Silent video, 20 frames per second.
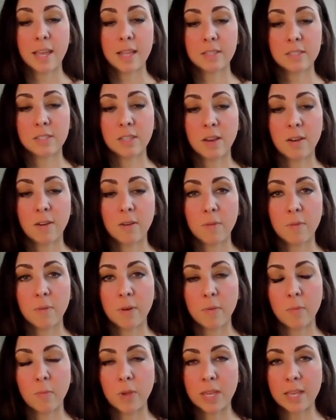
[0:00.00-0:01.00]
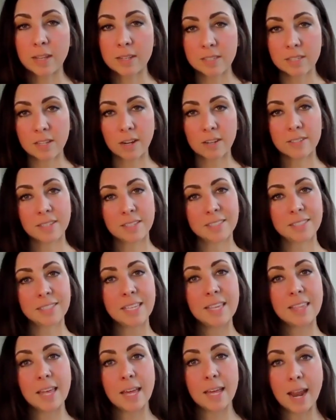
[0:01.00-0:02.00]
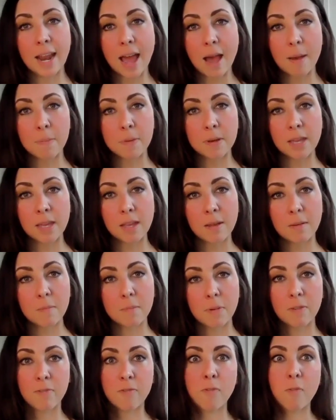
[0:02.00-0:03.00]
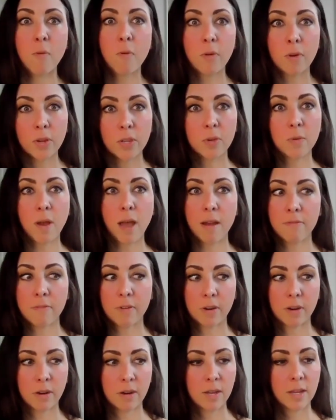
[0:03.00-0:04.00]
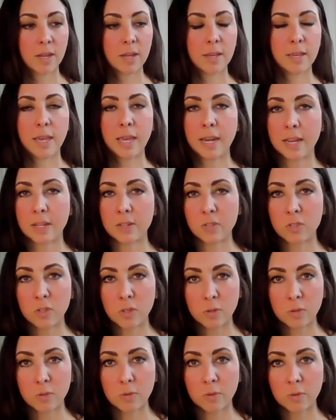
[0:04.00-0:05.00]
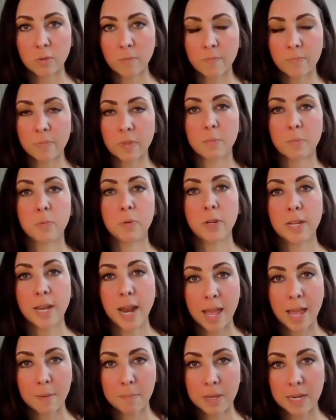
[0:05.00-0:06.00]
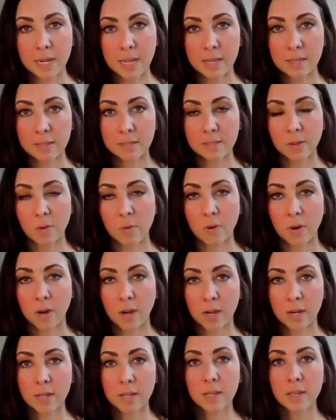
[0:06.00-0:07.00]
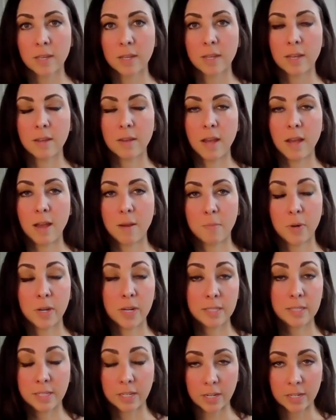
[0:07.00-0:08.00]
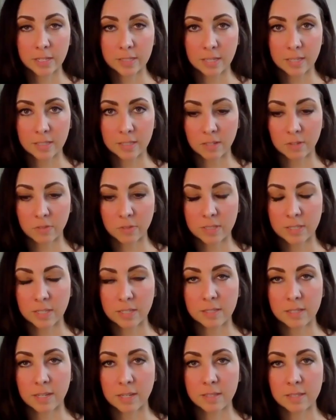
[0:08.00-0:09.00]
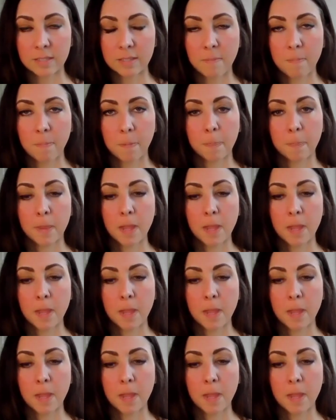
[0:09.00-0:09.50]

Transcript: And so we can start to see that happening before you ever get into prediabetes or pretty serious insulin resistance.